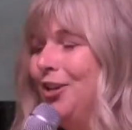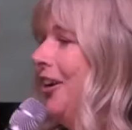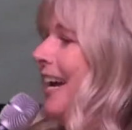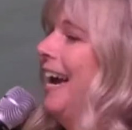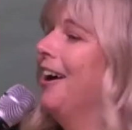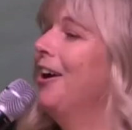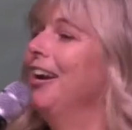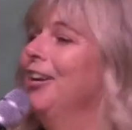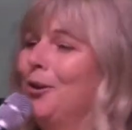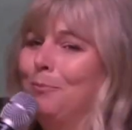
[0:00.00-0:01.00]
you know how, I
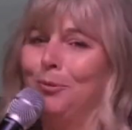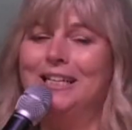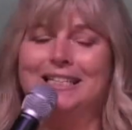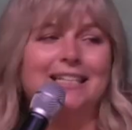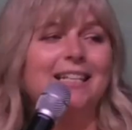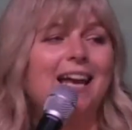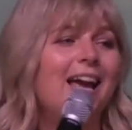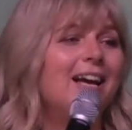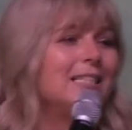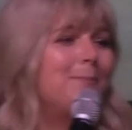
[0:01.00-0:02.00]
don't know, preachers in the
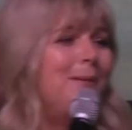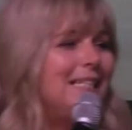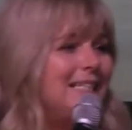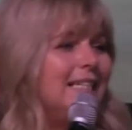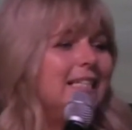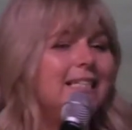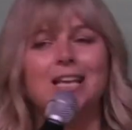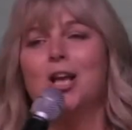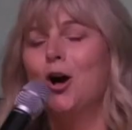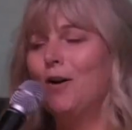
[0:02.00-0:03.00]
house, ministers
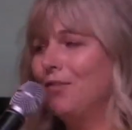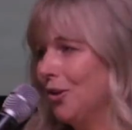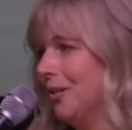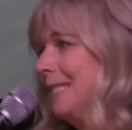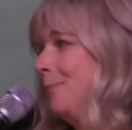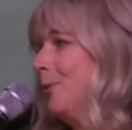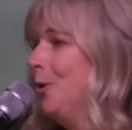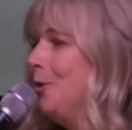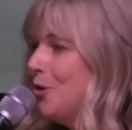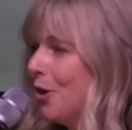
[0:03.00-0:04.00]
of the gospel,
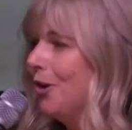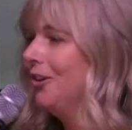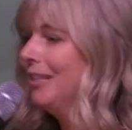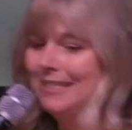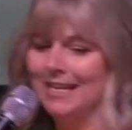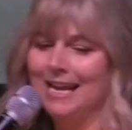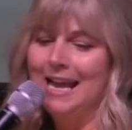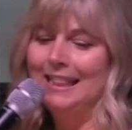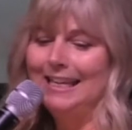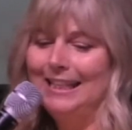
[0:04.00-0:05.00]
who knows
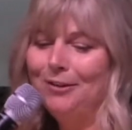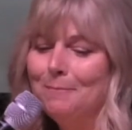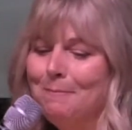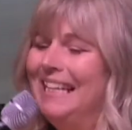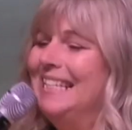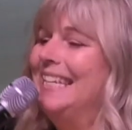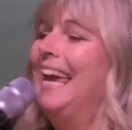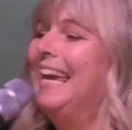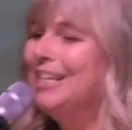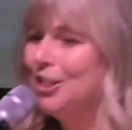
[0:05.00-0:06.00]
that there are many
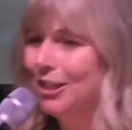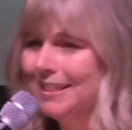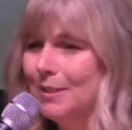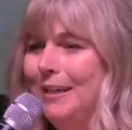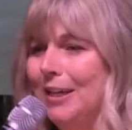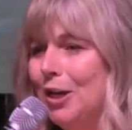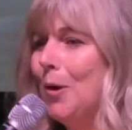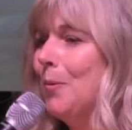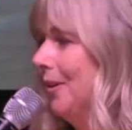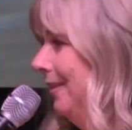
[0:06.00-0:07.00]
tangents we can
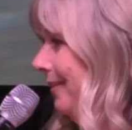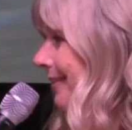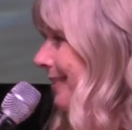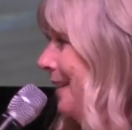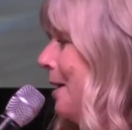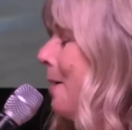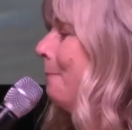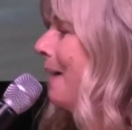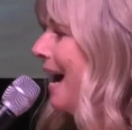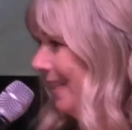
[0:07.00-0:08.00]
go on.
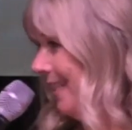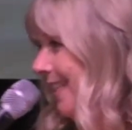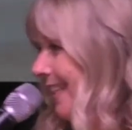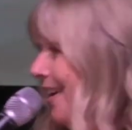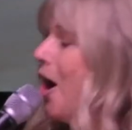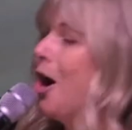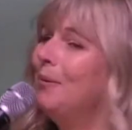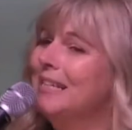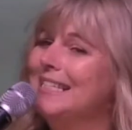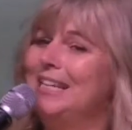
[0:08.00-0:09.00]
But I
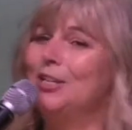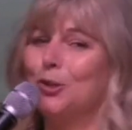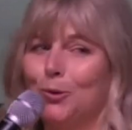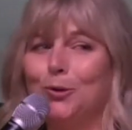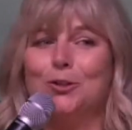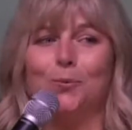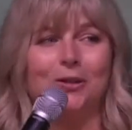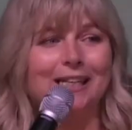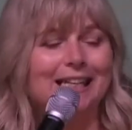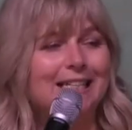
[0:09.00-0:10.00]
want to stick true to
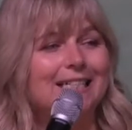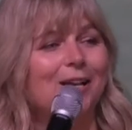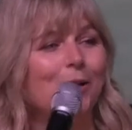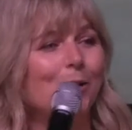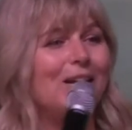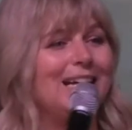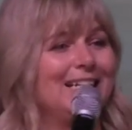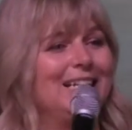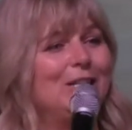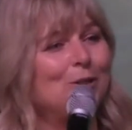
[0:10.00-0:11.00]
what it is that God
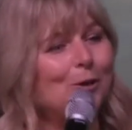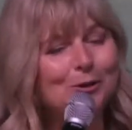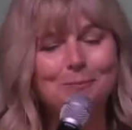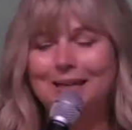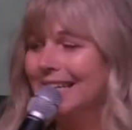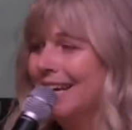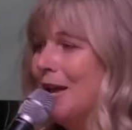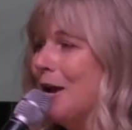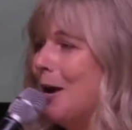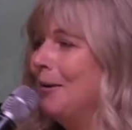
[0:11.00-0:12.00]
actually showed me.
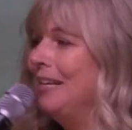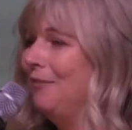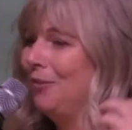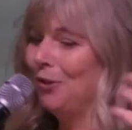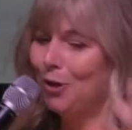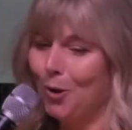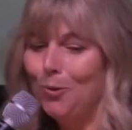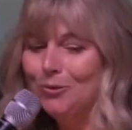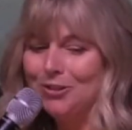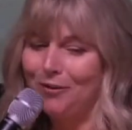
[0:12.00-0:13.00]
I want to give you the
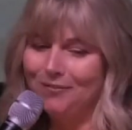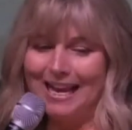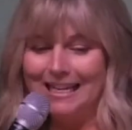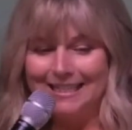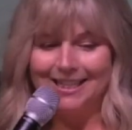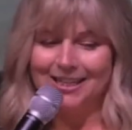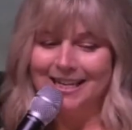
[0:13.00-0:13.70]
gold of that.